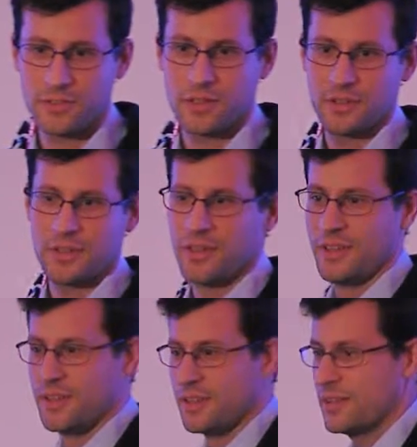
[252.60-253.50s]
a,
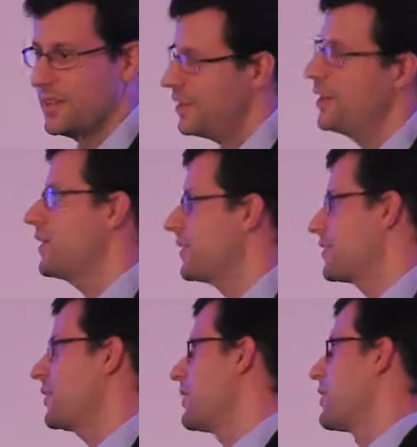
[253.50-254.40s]
I
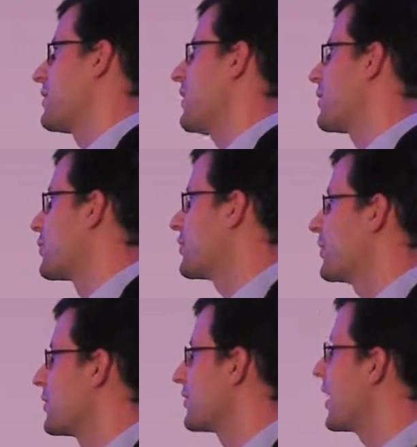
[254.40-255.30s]
think it's hard to
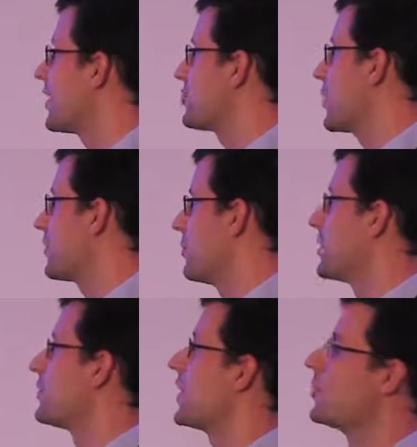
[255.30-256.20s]
sort of guess. But
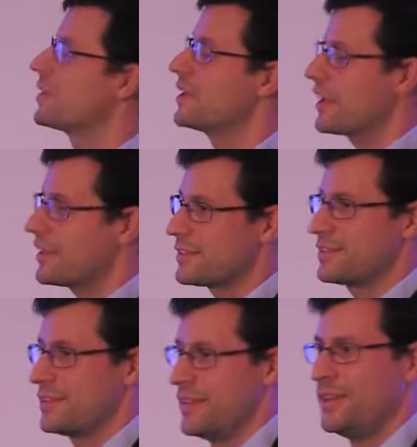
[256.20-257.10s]
what if somebody
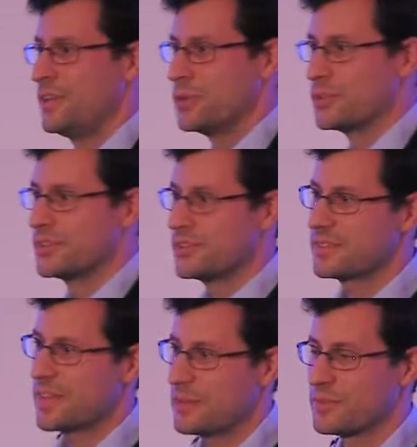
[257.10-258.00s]
else used the
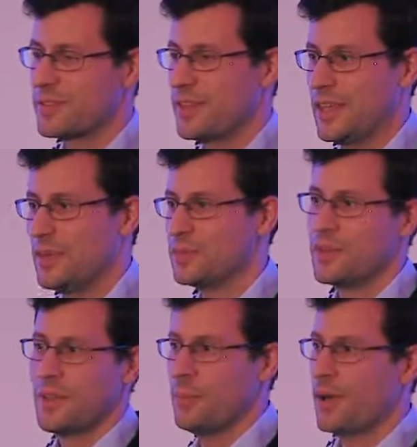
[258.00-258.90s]
same scheme
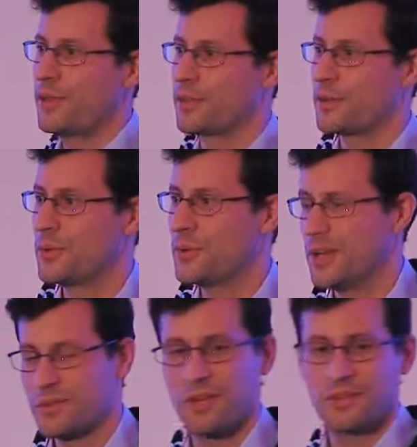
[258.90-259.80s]
a month ago
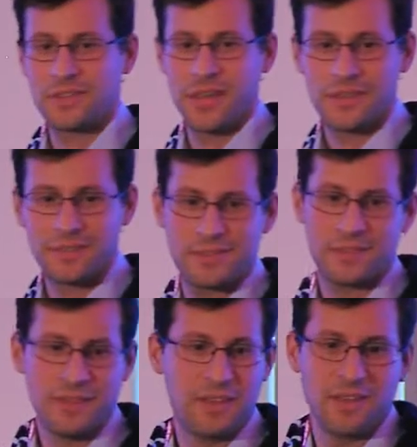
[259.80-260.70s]
and ran a test,
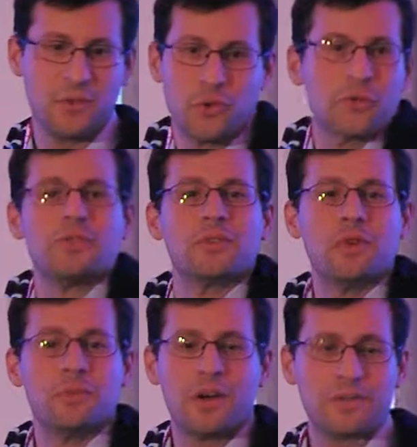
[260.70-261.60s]
and you don't even
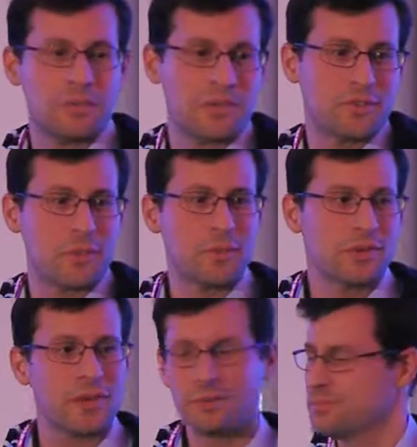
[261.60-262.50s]
know about it because maybe
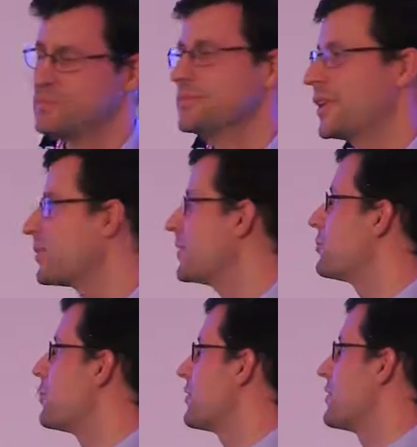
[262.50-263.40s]
that
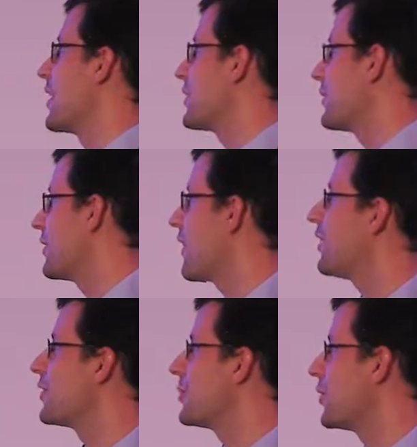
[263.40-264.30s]
person is not even
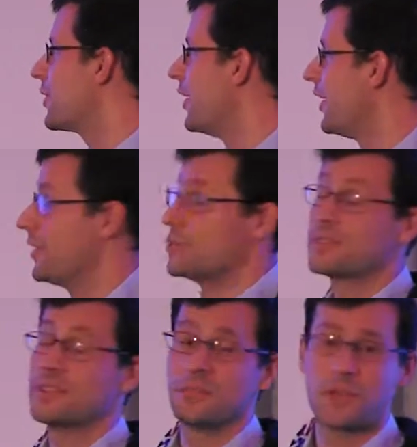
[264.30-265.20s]
around anymore, and you're
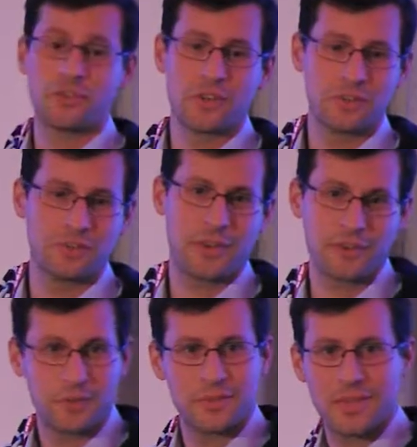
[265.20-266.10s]
still measuring the
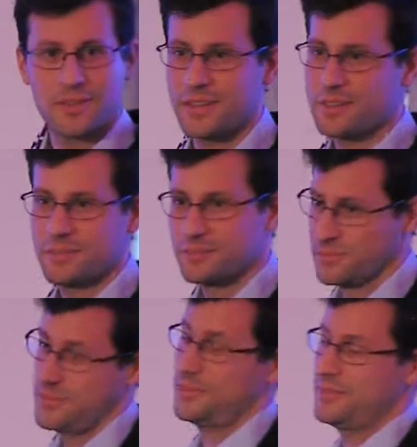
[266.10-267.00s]
effect of that test.
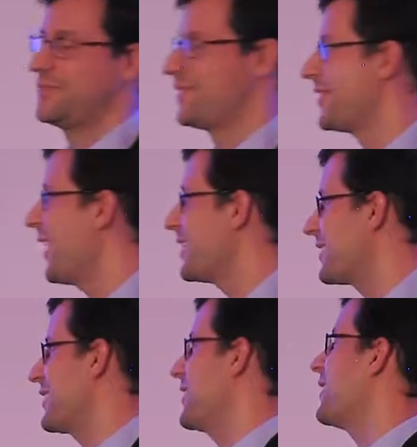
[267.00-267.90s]

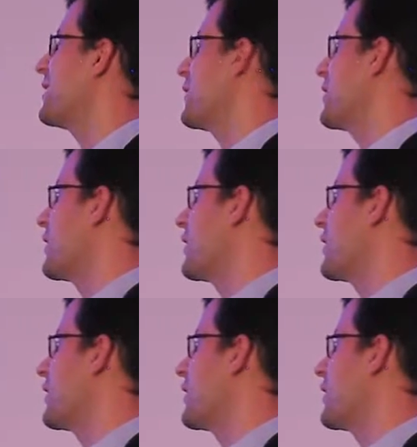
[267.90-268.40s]
That's a real